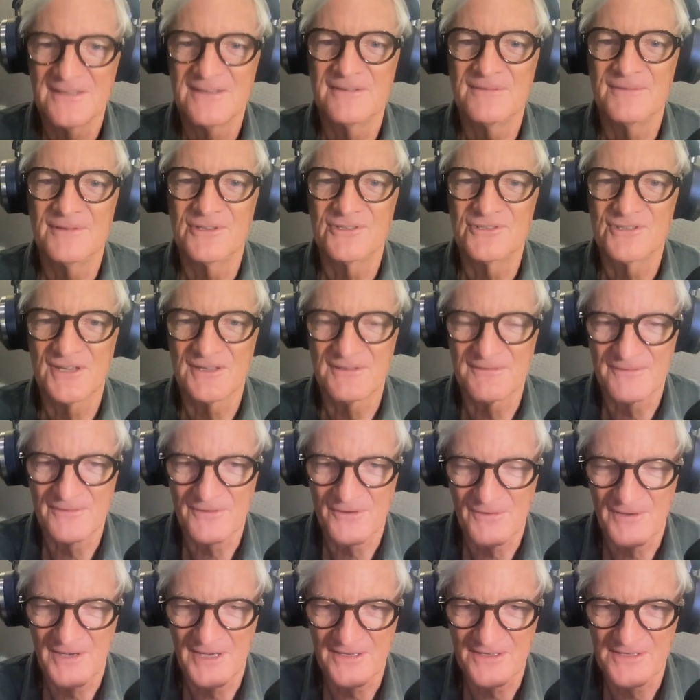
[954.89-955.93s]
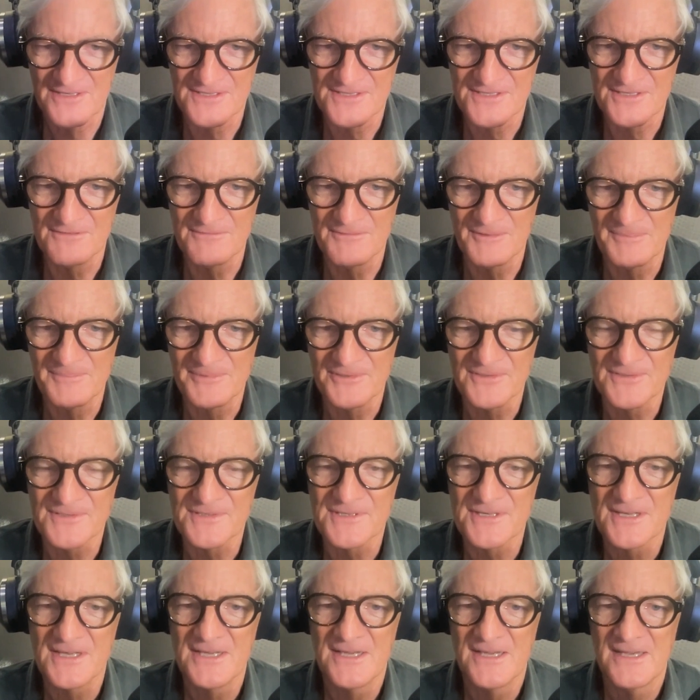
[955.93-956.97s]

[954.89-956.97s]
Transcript: which didn't require consumables,